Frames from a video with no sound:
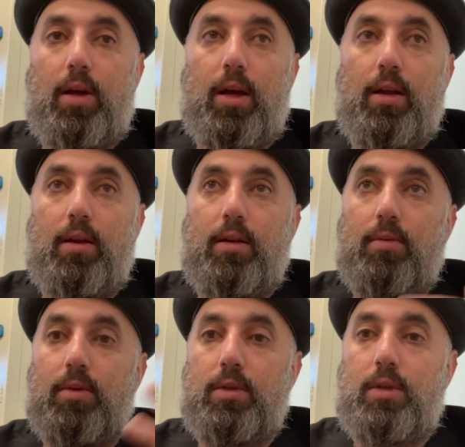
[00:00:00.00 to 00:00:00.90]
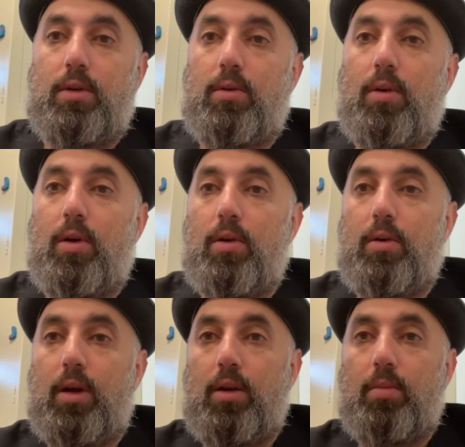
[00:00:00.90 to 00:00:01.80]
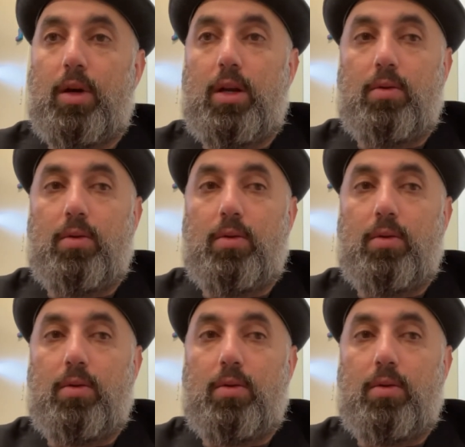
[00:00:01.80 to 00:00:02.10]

and it will still grow and your money